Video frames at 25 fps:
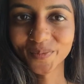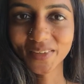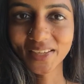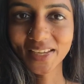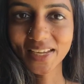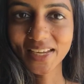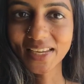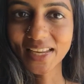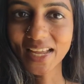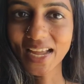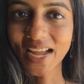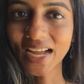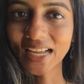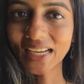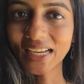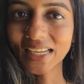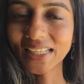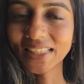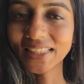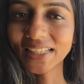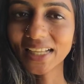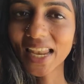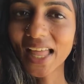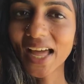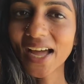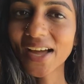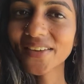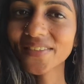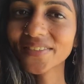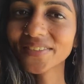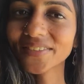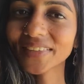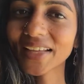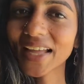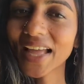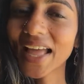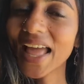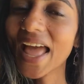Inhale in the love,
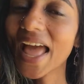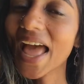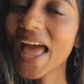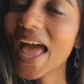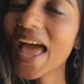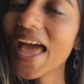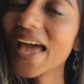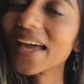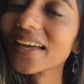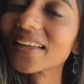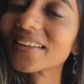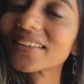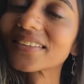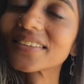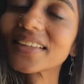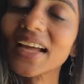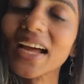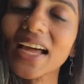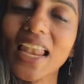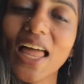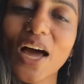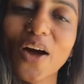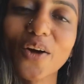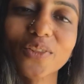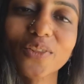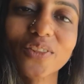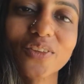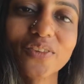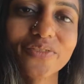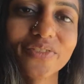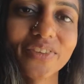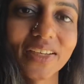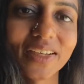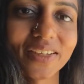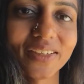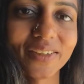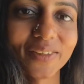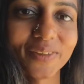exhale out the
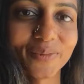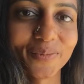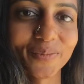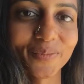fear.